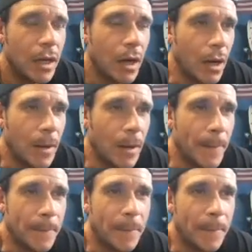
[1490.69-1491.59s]

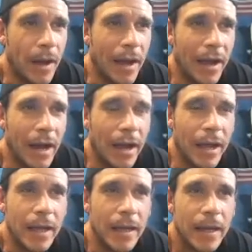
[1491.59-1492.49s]

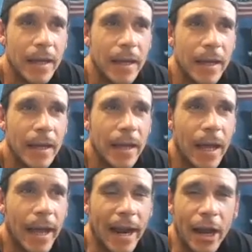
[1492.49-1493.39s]
I and